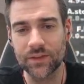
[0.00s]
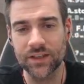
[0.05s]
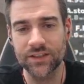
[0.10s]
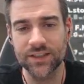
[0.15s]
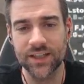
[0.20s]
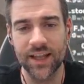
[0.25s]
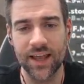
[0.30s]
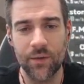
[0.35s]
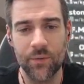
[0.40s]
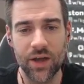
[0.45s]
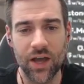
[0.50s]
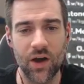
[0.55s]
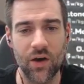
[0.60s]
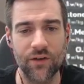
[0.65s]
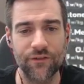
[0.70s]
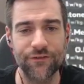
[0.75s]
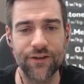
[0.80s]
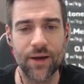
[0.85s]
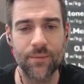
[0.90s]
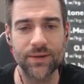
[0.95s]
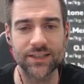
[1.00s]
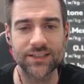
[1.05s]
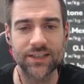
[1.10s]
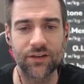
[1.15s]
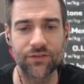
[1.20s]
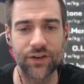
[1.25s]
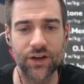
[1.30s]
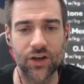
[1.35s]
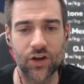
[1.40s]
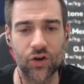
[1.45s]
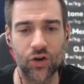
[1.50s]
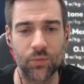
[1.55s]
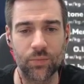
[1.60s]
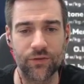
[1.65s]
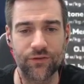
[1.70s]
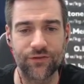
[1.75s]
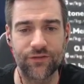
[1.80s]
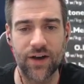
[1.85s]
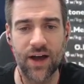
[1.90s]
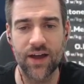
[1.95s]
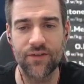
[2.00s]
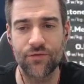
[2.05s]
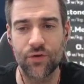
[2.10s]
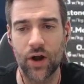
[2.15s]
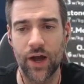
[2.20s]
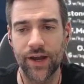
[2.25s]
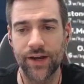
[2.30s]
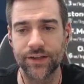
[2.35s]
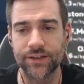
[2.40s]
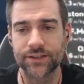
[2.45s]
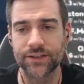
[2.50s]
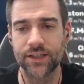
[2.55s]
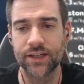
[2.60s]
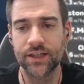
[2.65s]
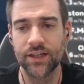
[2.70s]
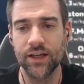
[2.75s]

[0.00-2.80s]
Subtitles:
So there we go. I found myself in a group of 5 riders.